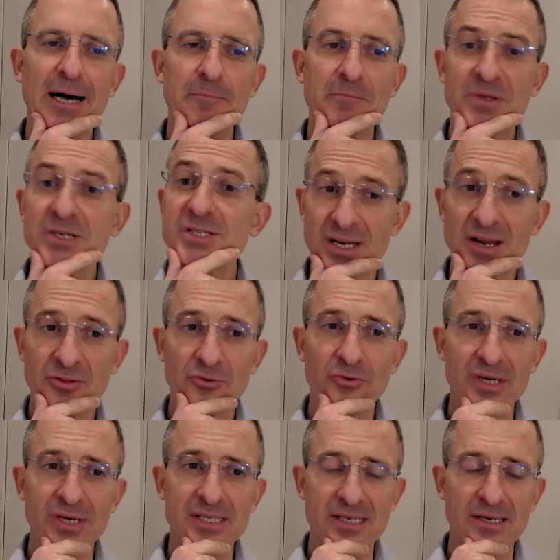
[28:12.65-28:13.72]
Um, there's
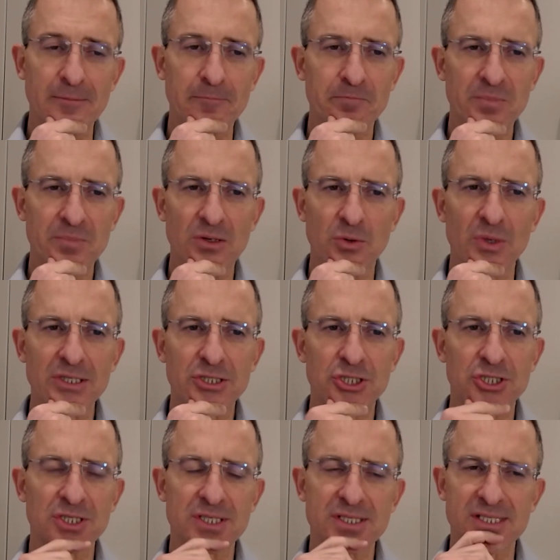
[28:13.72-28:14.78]
another reason
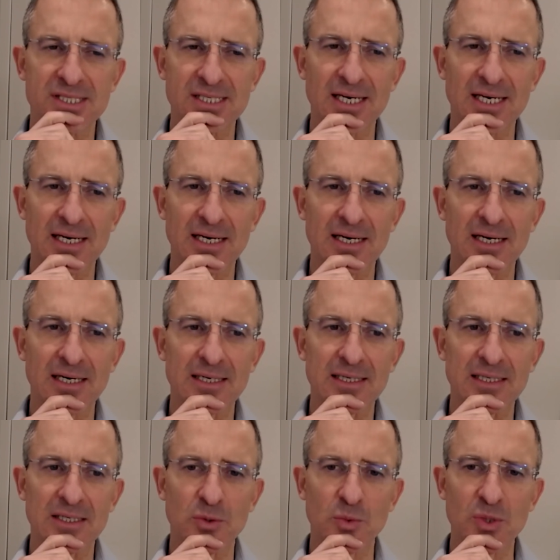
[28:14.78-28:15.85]
which is uh,
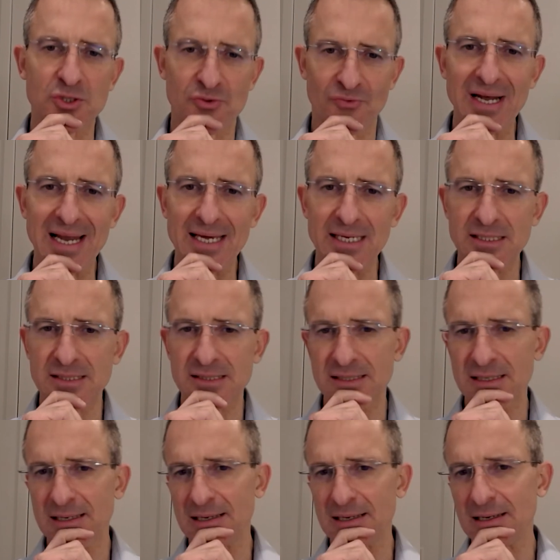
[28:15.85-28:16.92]
uh, which
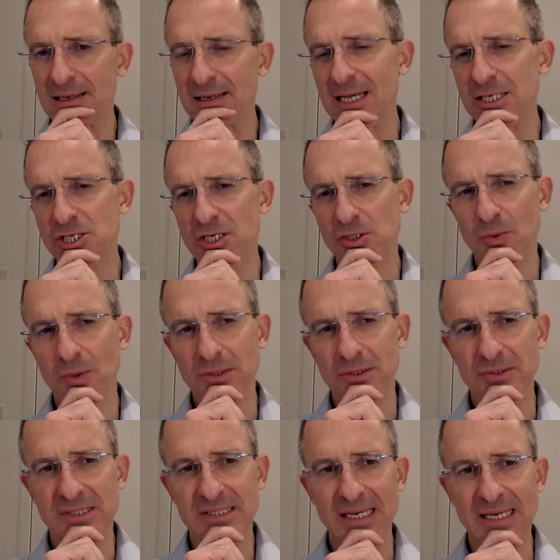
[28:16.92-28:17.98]
relates uh, AJ to
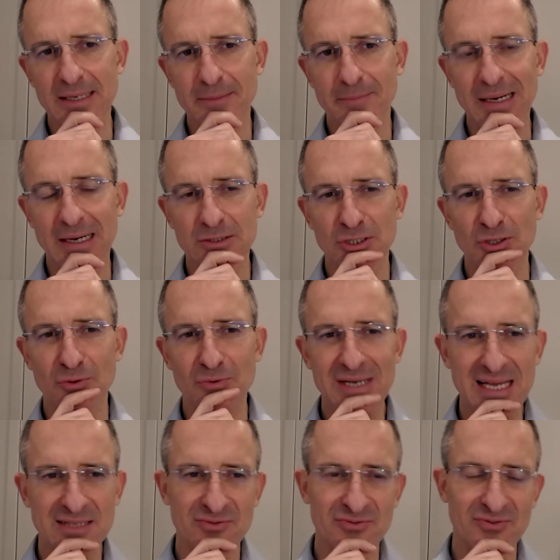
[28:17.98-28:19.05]
what you said about you know
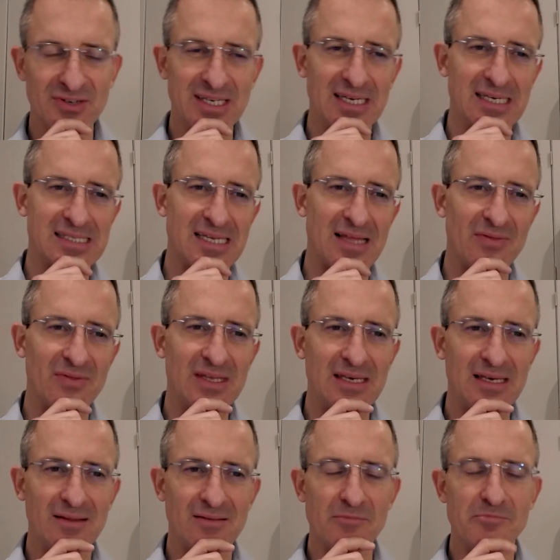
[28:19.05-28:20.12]
Netflix and
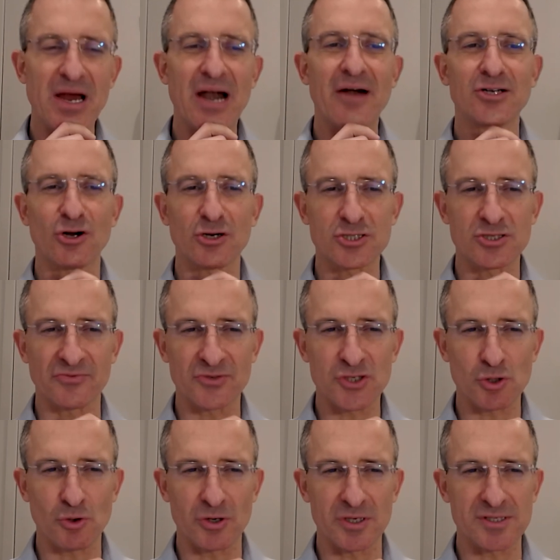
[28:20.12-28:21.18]
the the paradox
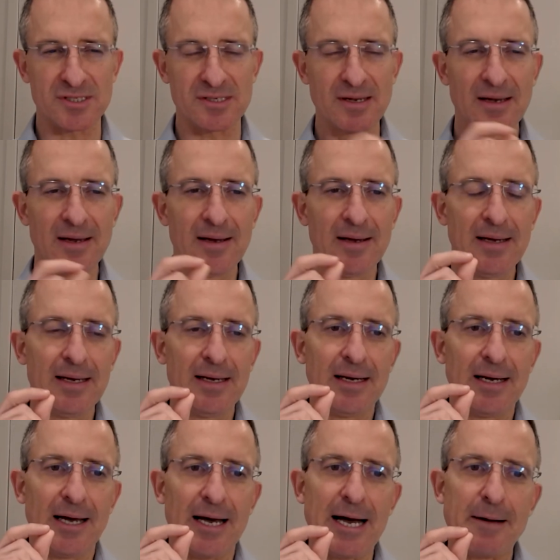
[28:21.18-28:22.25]
of choice,
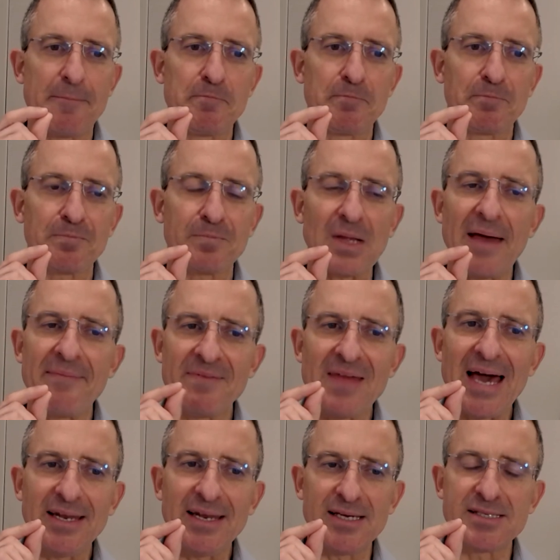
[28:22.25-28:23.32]
um,
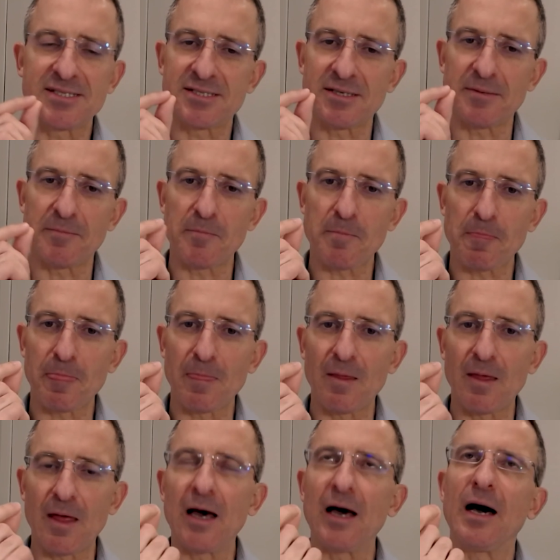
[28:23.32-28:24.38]
and that is
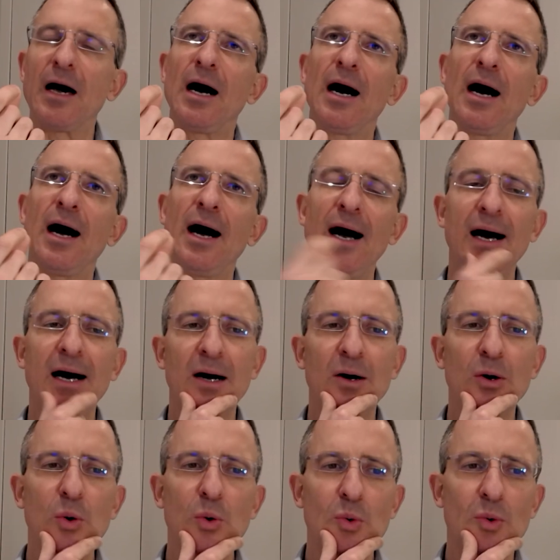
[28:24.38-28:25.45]

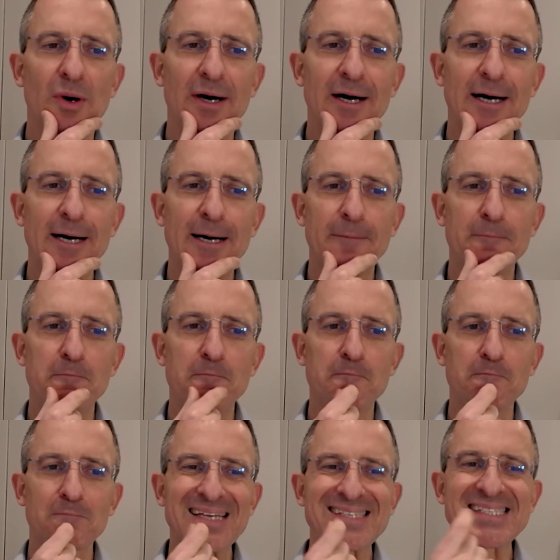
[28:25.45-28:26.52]
how
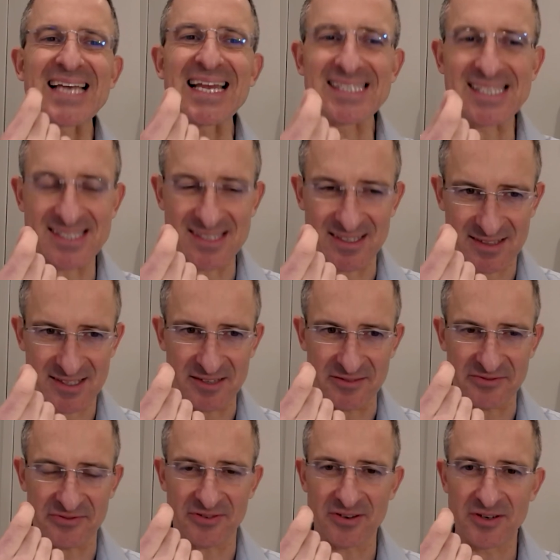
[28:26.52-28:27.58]
um,
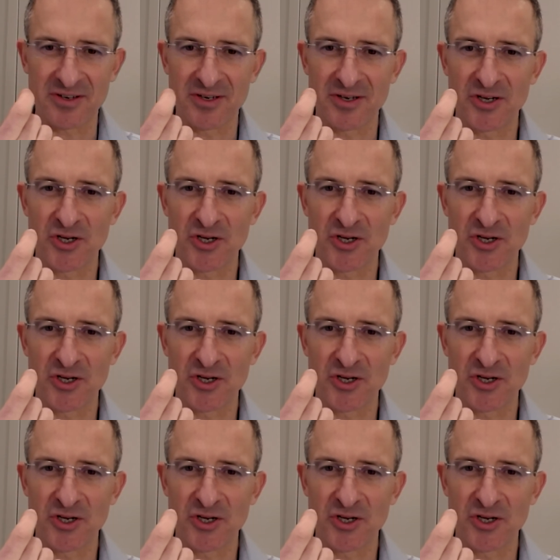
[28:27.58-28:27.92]
sensitive